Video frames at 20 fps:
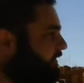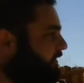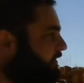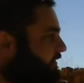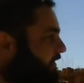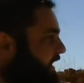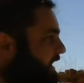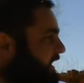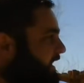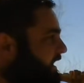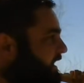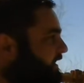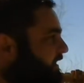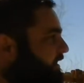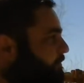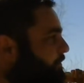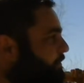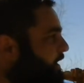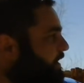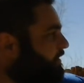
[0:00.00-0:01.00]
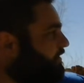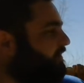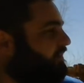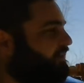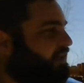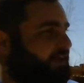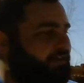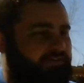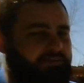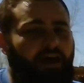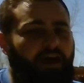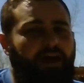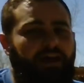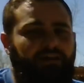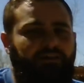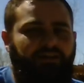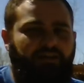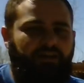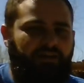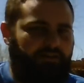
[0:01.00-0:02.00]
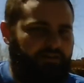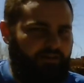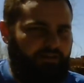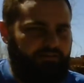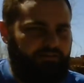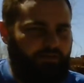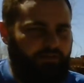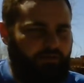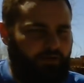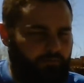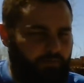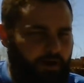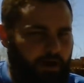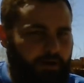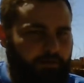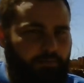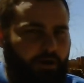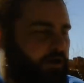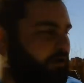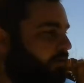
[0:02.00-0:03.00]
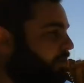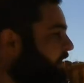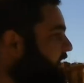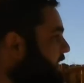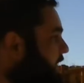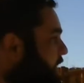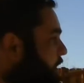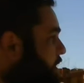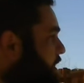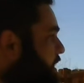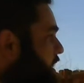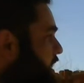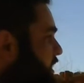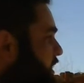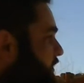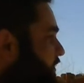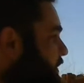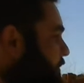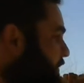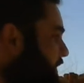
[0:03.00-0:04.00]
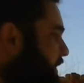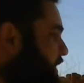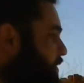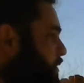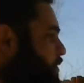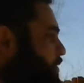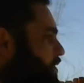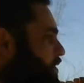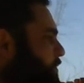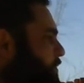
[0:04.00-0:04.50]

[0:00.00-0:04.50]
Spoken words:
taking into comparison that size, it's a little mind-boggling. Now, something cool